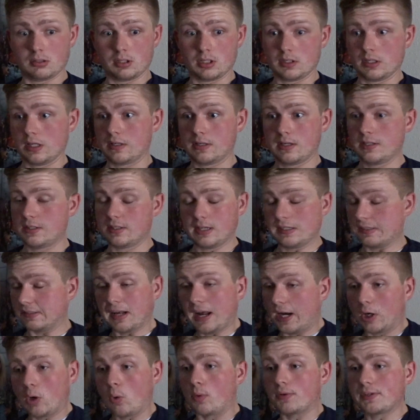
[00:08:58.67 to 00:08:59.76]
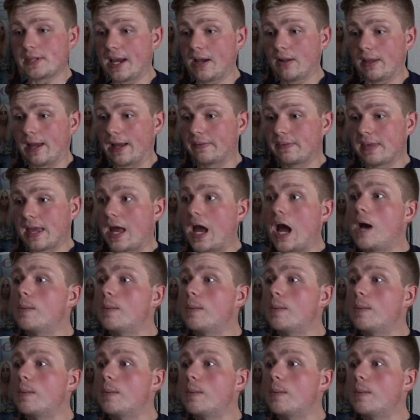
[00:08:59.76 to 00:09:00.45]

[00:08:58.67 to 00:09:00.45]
it's not going down like that.